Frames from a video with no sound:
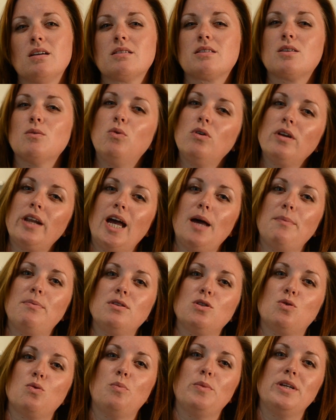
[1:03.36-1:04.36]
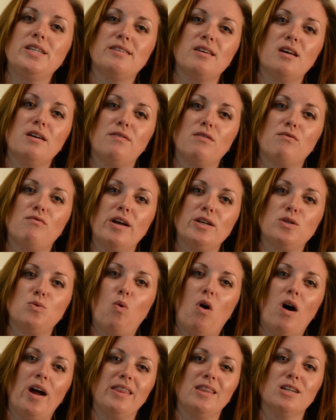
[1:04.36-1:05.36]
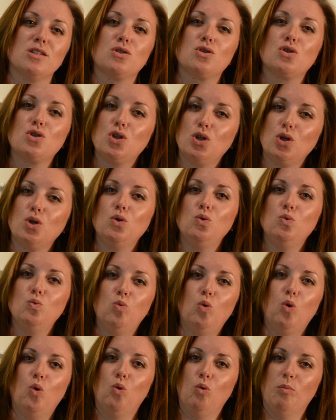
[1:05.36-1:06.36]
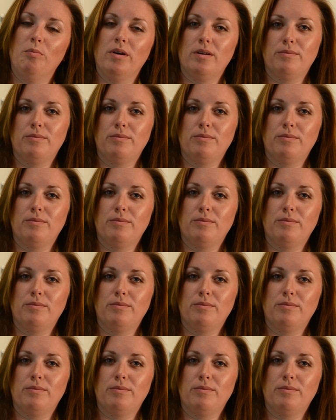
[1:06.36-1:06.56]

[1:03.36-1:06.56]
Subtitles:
So what happens when we serve a red wine that's too warm?